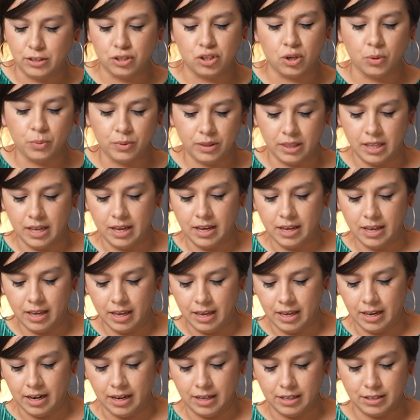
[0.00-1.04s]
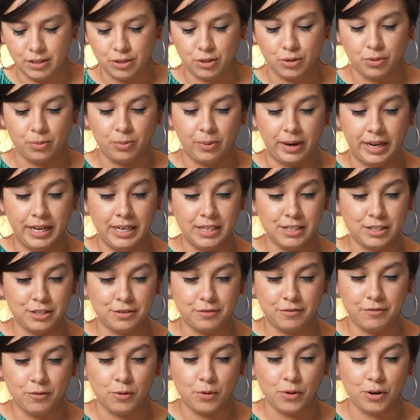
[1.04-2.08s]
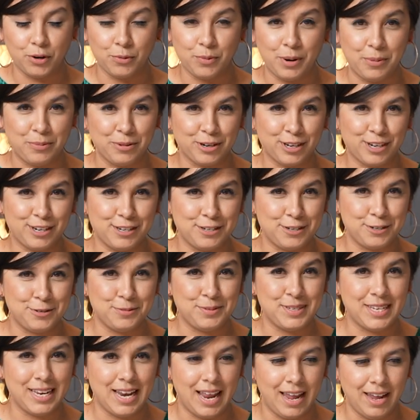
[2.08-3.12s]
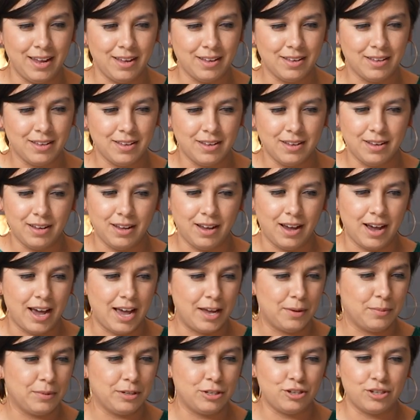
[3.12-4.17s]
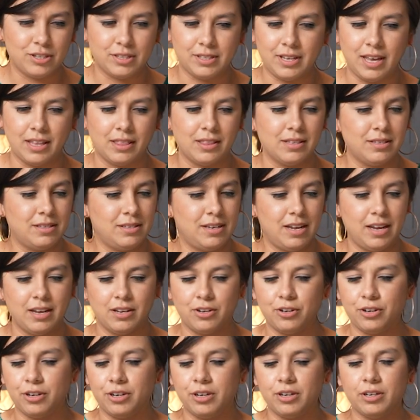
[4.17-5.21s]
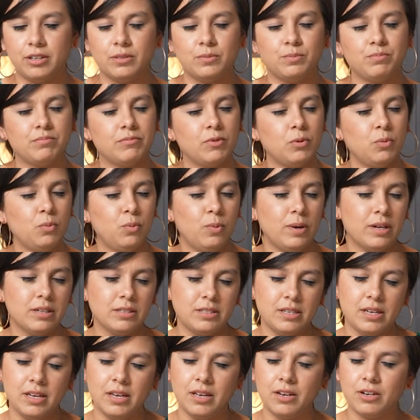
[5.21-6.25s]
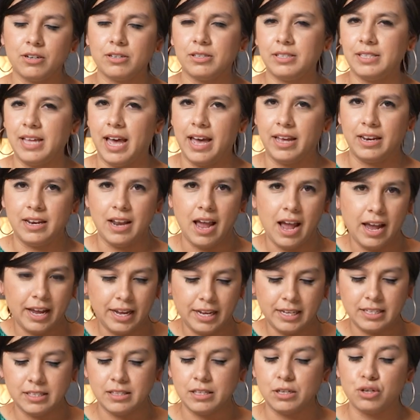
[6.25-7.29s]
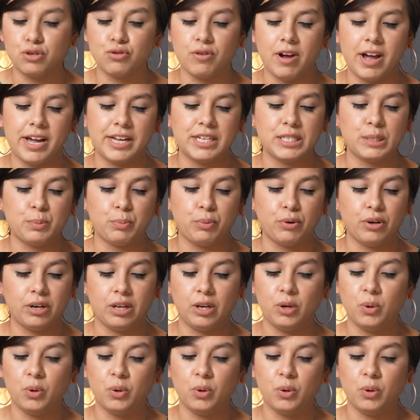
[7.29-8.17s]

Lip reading: don't think it is great for what we're gonna do today. I would just get the standard Wilton or satin ice. It dries pretty